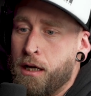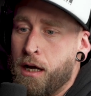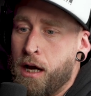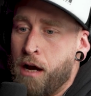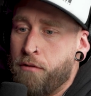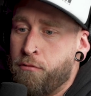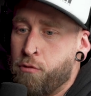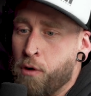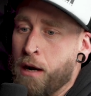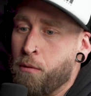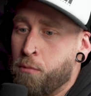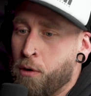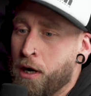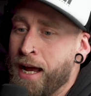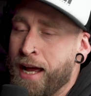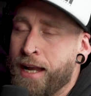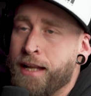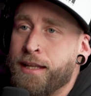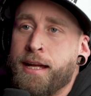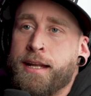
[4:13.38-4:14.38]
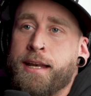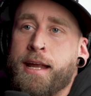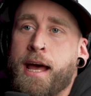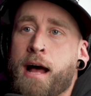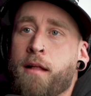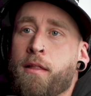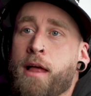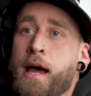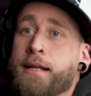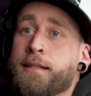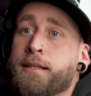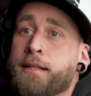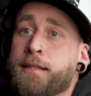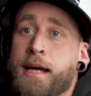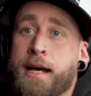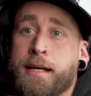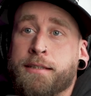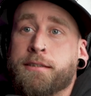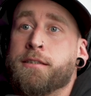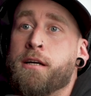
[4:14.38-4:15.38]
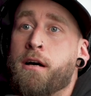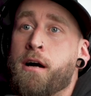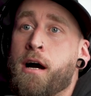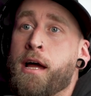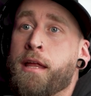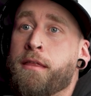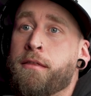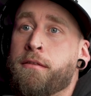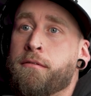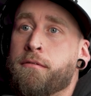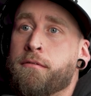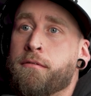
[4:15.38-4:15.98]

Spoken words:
of where we're headed. That now that's gone.